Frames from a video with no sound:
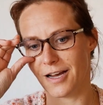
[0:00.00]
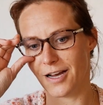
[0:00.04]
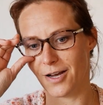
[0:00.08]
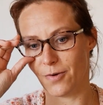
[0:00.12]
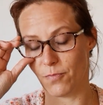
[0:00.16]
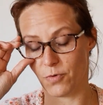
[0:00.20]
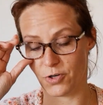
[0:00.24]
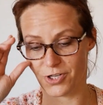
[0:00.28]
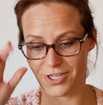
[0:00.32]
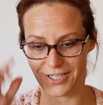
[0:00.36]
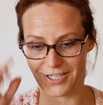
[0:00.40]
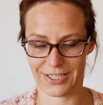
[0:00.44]

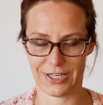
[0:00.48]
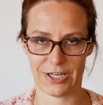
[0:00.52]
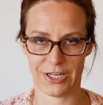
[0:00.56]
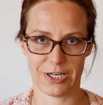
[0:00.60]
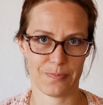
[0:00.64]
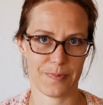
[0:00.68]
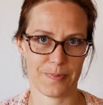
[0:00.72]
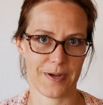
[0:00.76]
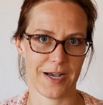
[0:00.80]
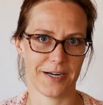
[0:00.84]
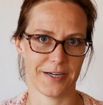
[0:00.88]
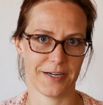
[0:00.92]
which is another
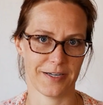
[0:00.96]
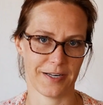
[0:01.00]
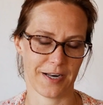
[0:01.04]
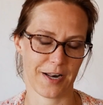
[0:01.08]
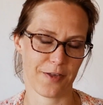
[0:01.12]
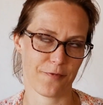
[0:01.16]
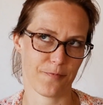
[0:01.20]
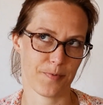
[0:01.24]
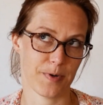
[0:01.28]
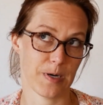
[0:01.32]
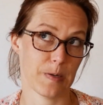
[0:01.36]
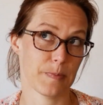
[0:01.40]
pattern that
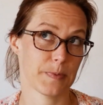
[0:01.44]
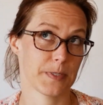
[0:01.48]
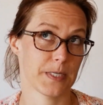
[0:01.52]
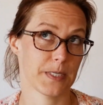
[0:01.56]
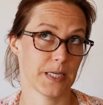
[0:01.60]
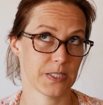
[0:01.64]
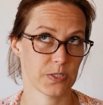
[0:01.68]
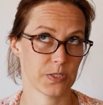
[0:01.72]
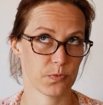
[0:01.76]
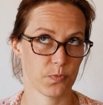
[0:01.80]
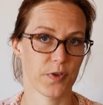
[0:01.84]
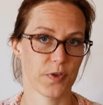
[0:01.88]
I've been
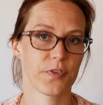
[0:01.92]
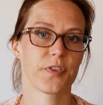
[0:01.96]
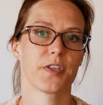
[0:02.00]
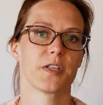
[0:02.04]
obsessed with.